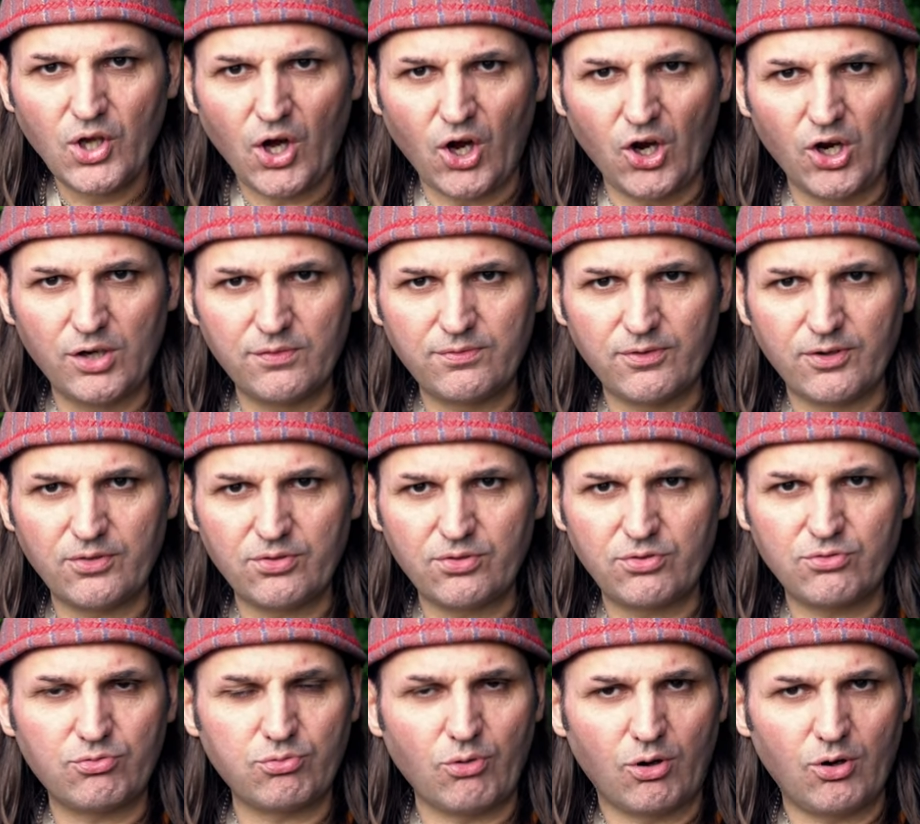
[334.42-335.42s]
Over
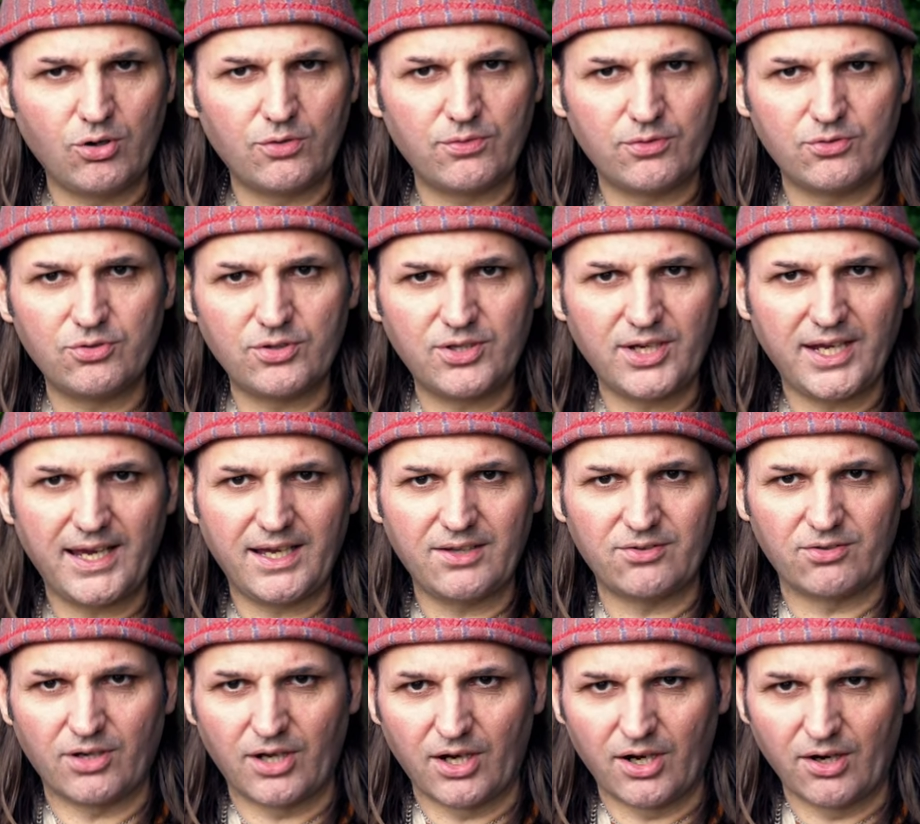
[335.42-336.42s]
1200
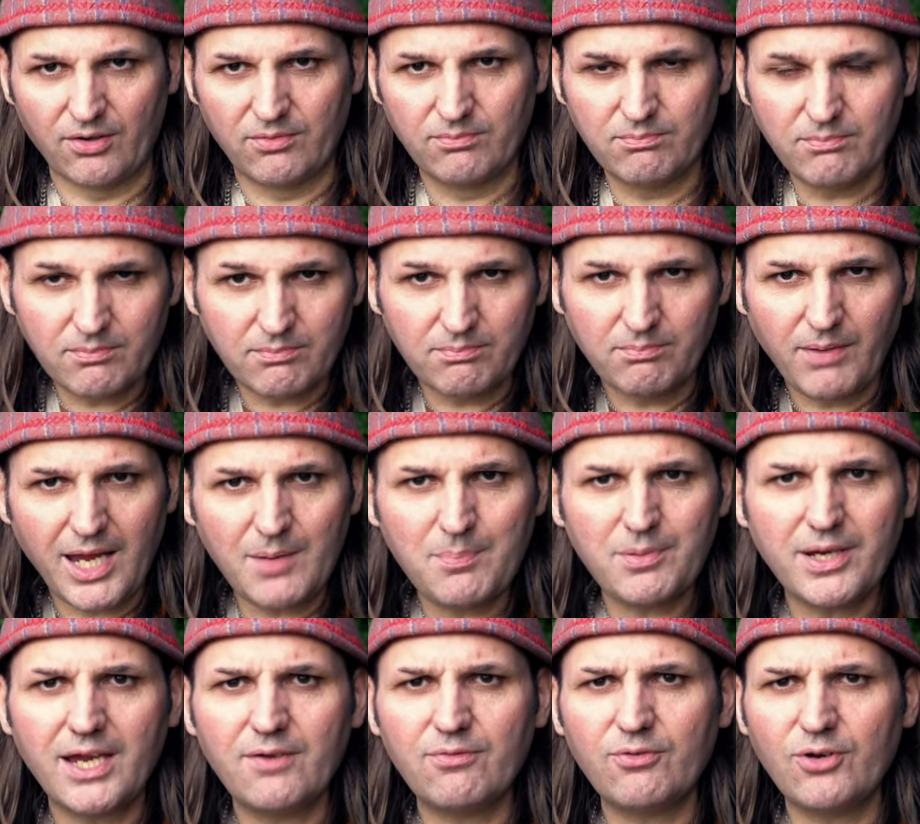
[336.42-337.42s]
years ago,
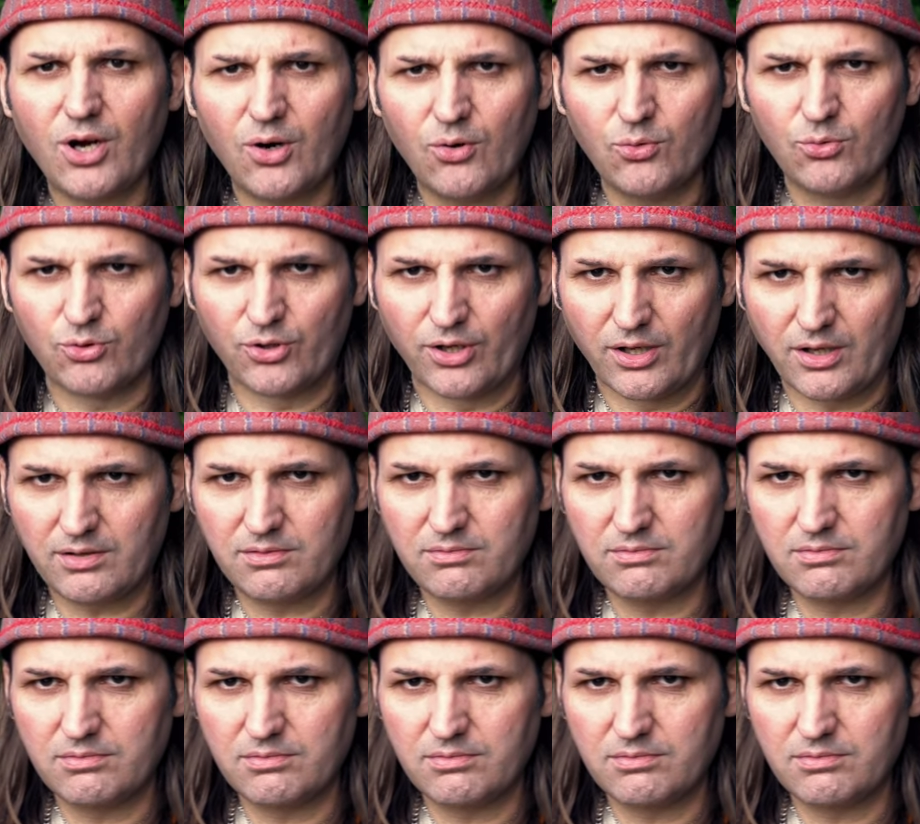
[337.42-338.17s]
maybe even older.